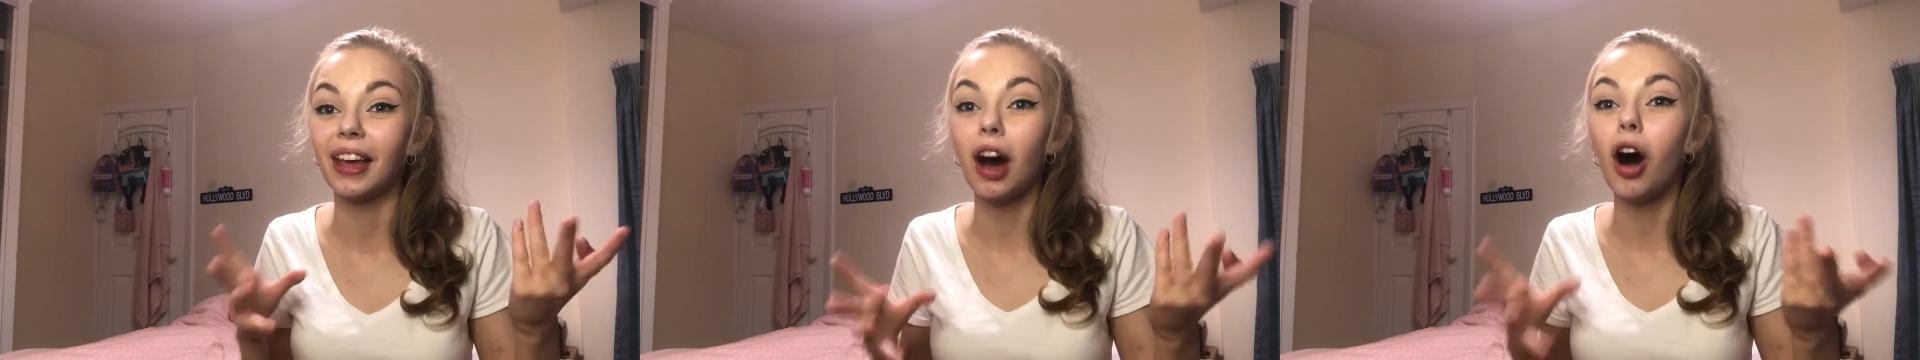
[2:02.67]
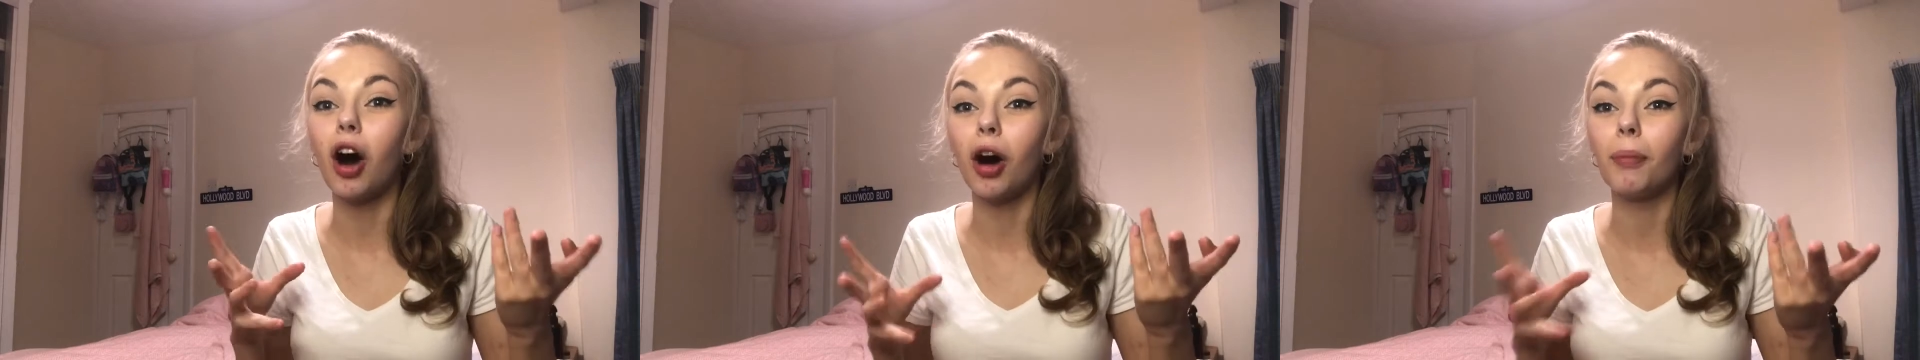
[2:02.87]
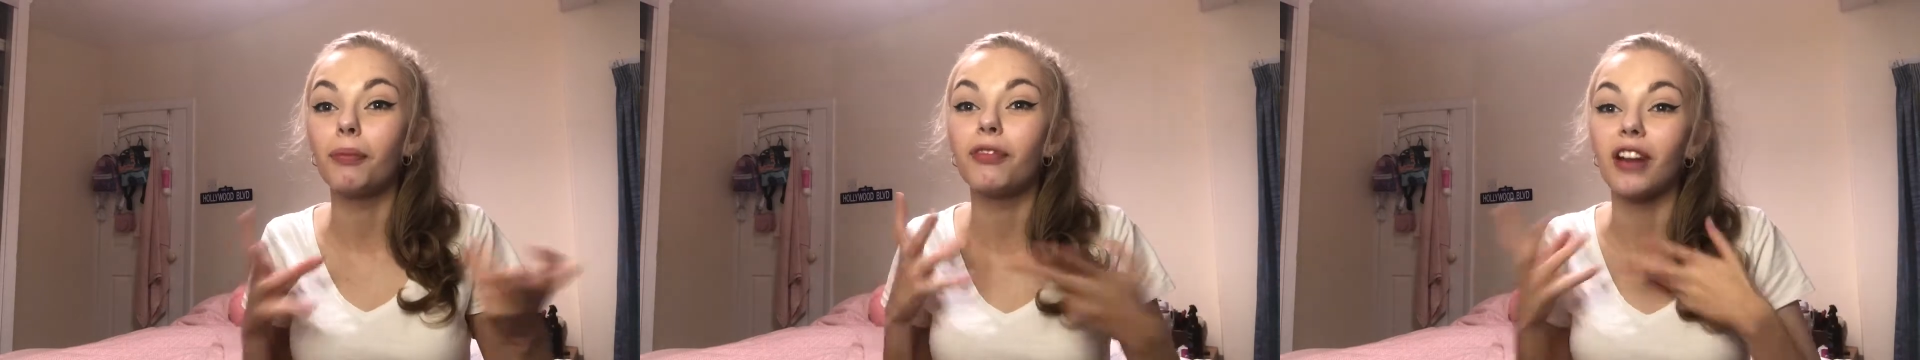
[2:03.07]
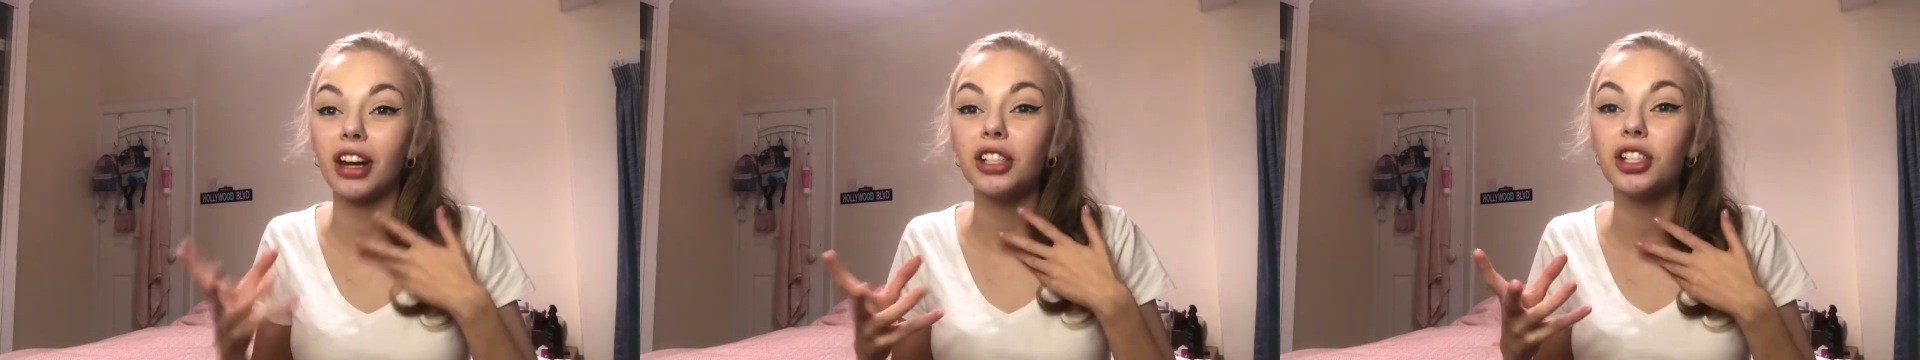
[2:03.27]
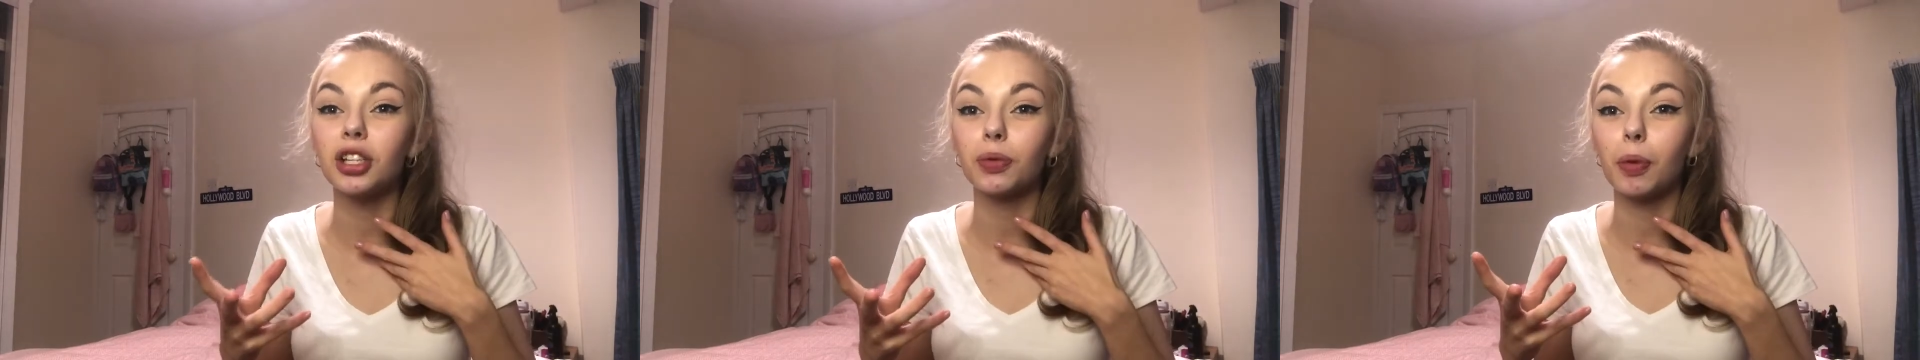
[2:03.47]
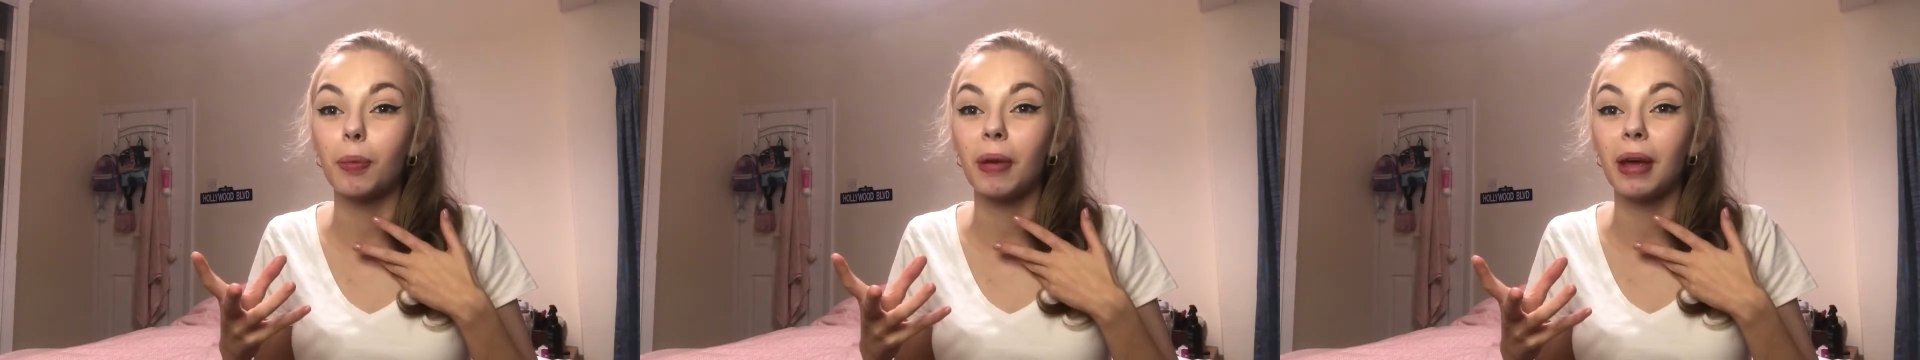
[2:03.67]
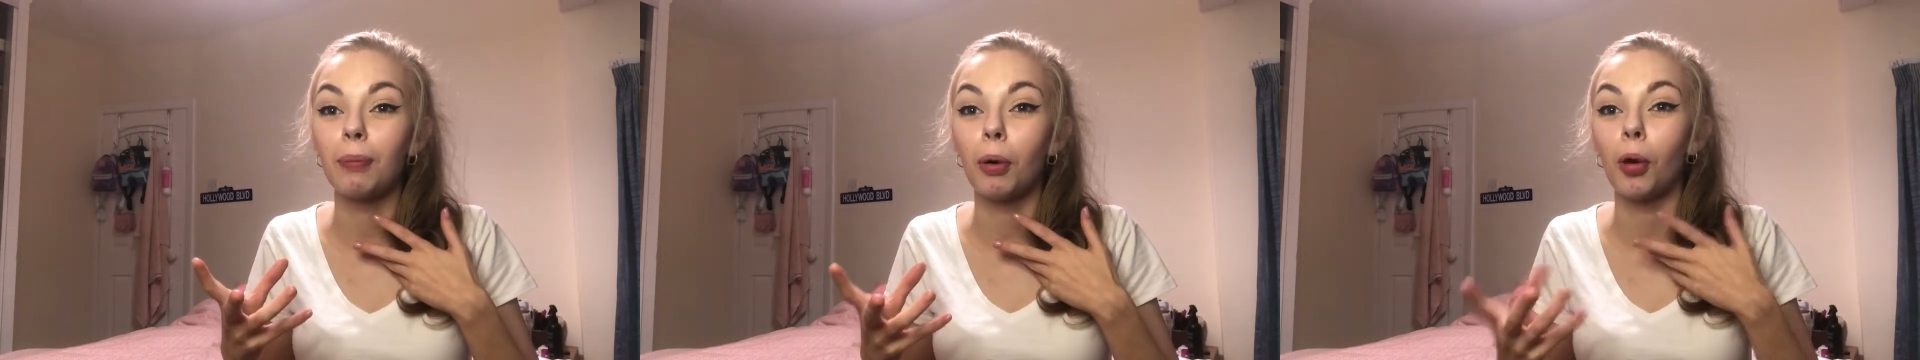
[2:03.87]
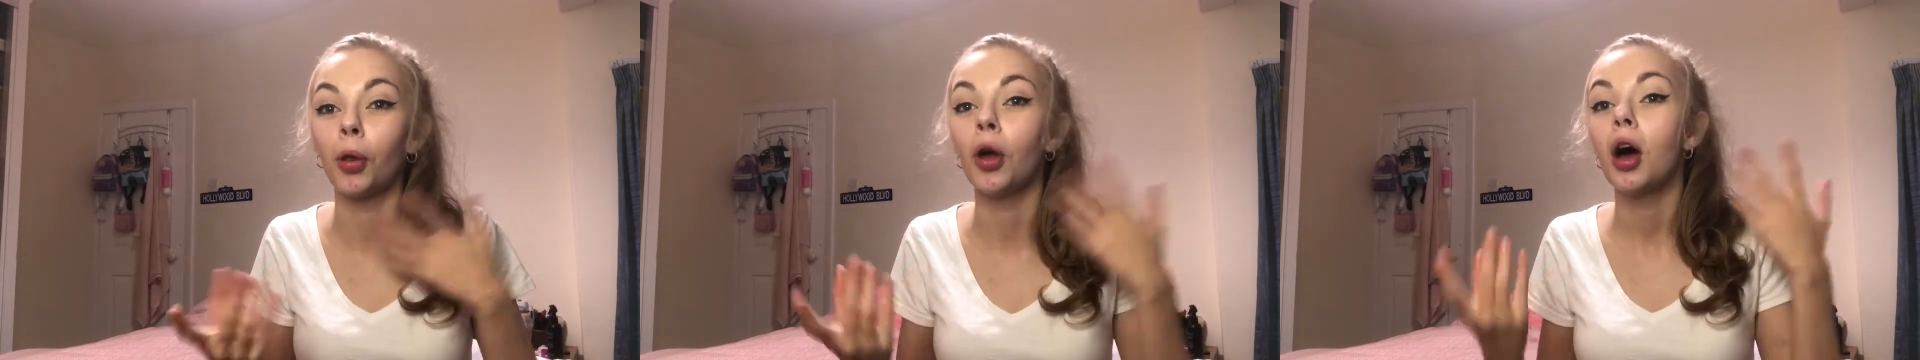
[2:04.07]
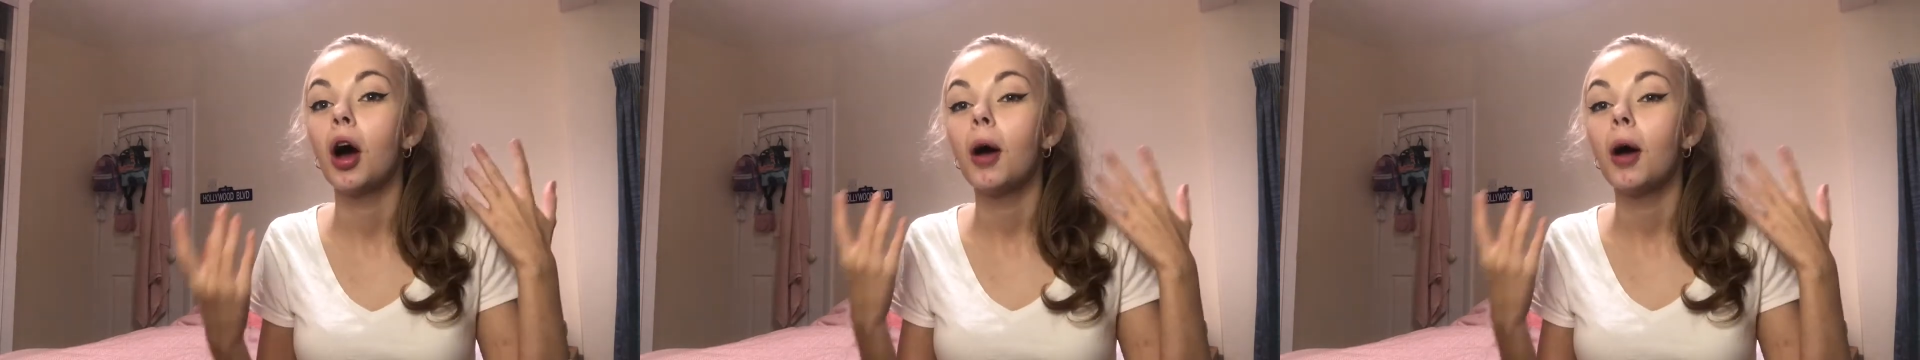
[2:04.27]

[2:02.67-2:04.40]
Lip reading: harm friendships with people,